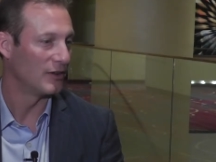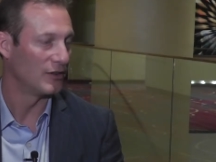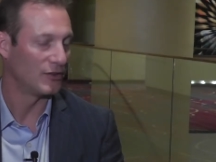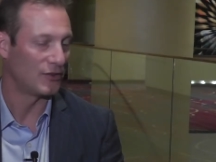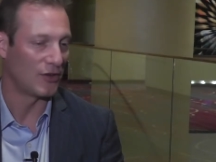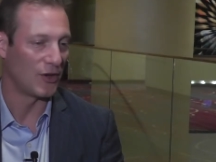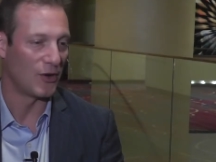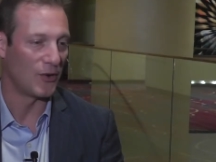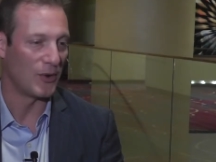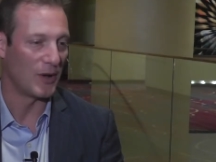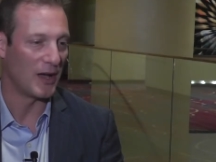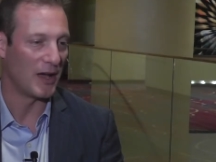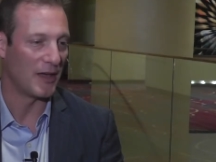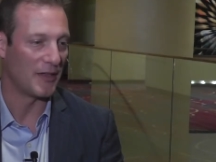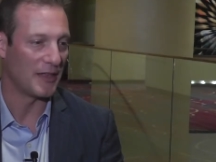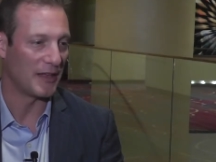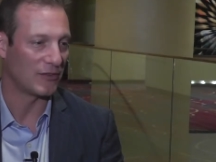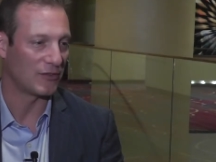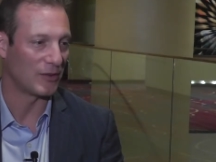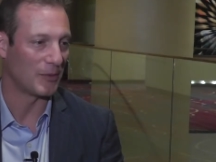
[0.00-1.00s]
So uh,
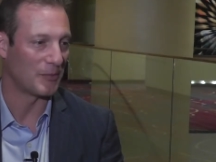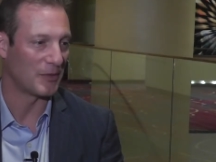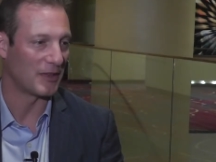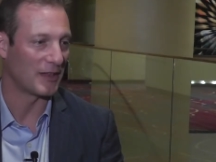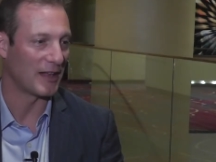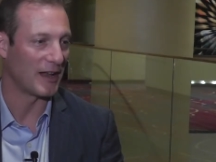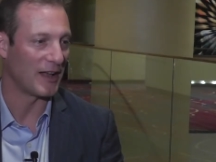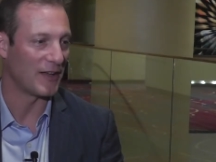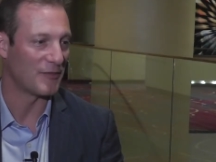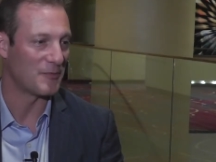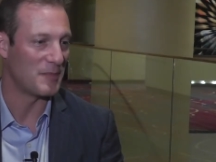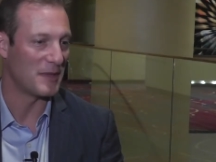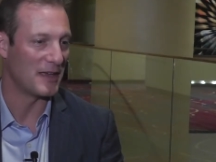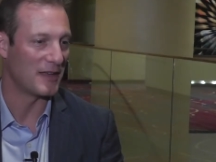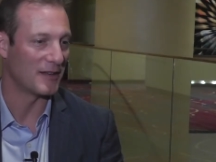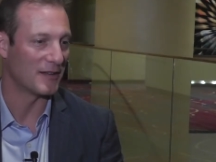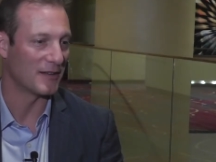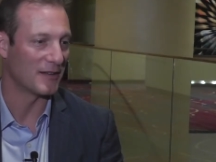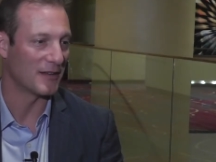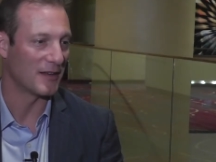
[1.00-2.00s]
that's something that I've
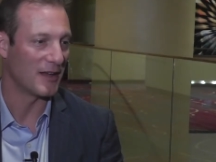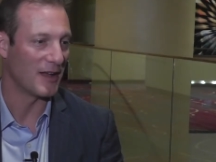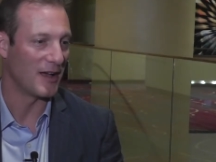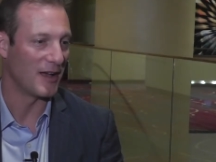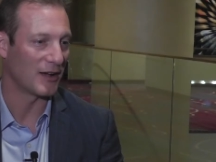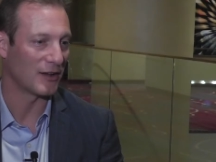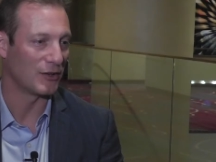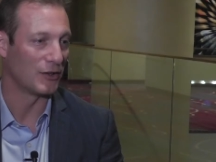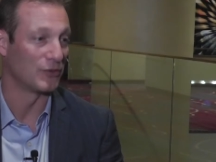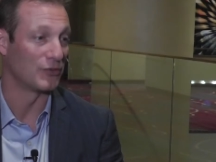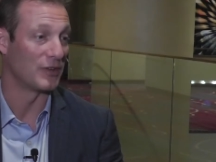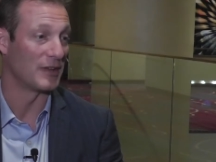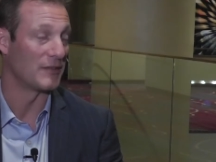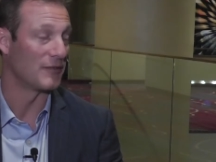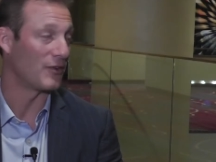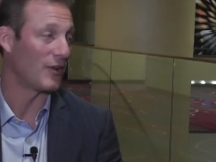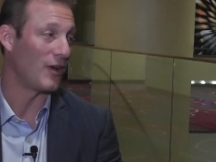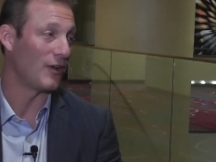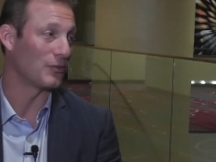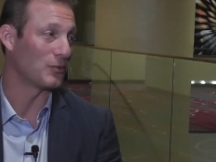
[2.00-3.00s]
been uh, closely
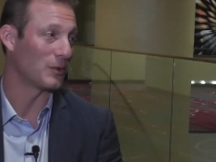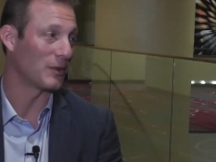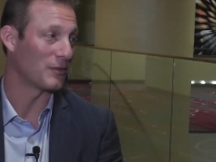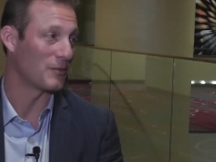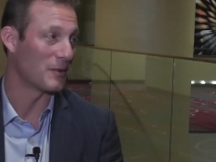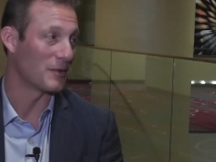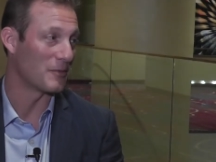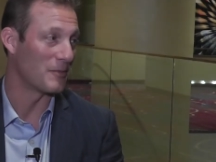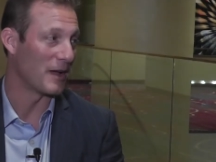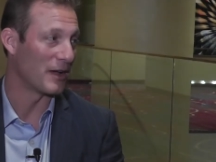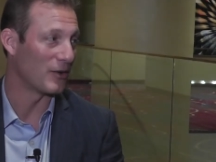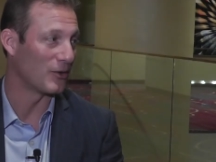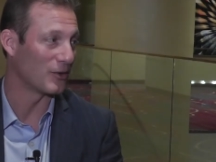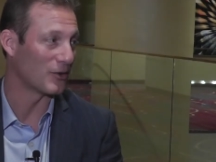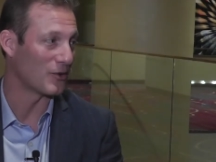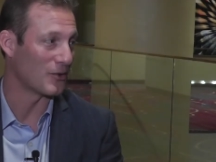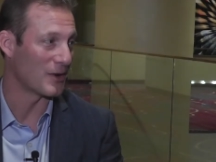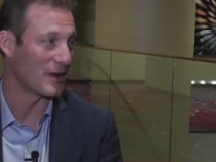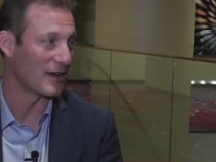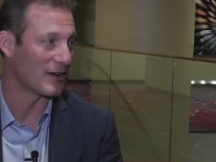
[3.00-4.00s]
involved with with my whole
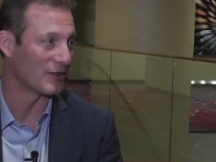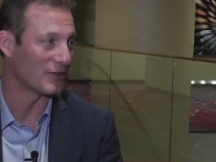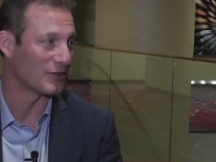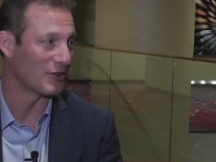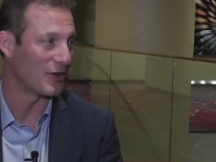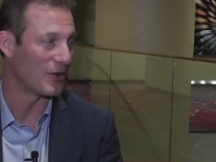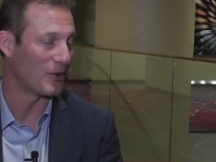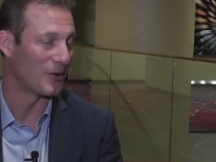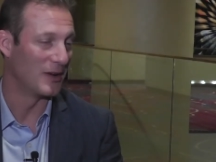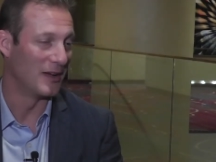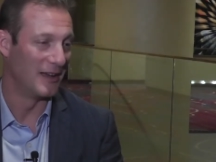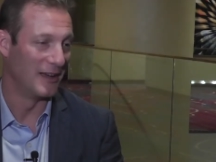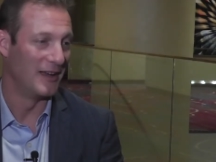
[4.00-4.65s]
career. So